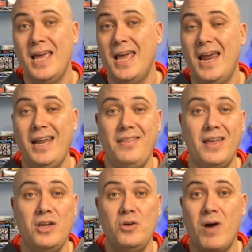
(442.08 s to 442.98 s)

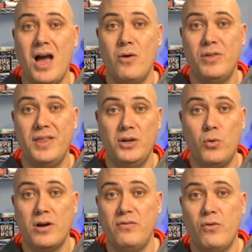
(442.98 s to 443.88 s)
Anything you buy within
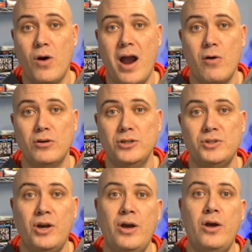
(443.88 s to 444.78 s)
24
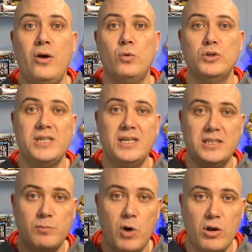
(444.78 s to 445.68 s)
hours, we'll send a
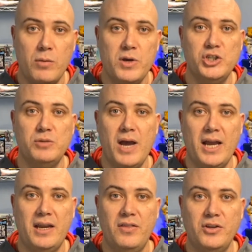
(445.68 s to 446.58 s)
small commission
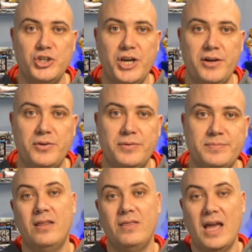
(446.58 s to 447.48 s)
back into the channel.
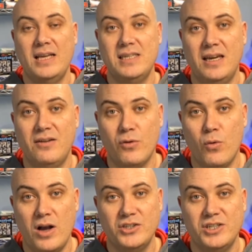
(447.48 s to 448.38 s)
Thanks again for
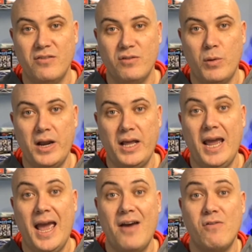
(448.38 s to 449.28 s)
watching,
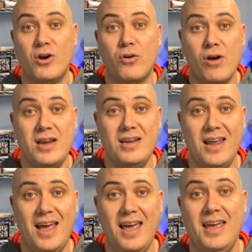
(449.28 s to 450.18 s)
everybody. Have a great
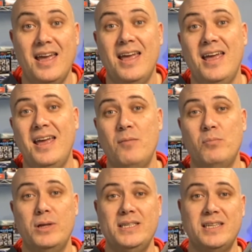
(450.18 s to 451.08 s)
day, and
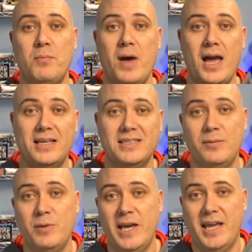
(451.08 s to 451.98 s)
please come back and
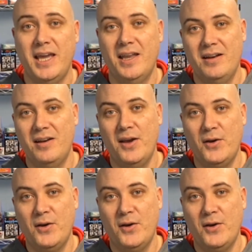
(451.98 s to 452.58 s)
see me again at